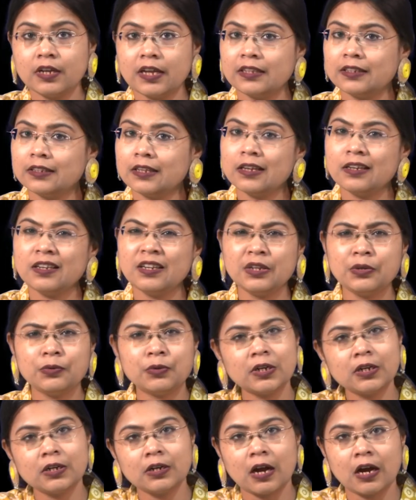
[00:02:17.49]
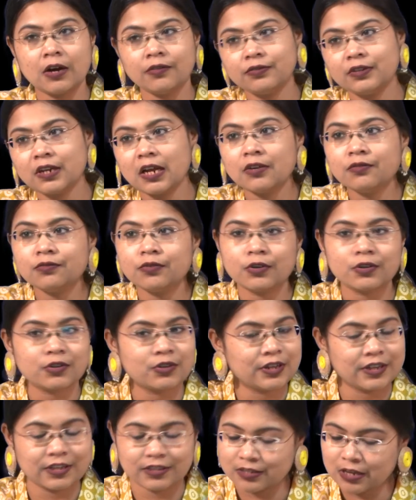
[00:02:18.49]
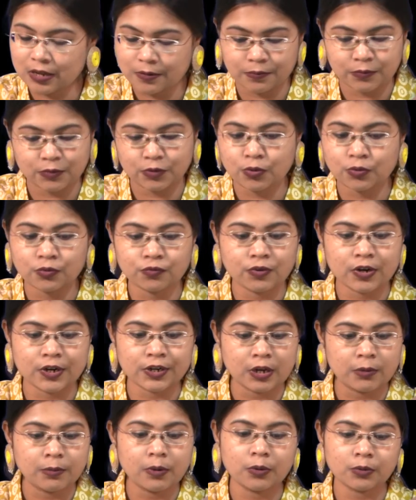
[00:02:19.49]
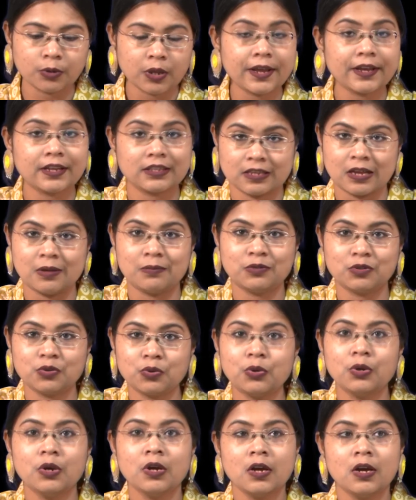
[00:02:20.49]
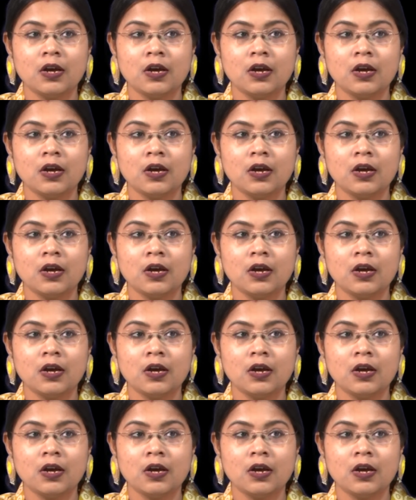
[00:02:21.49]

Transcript: and then you are half done for the exam, do not worry about the exam. So,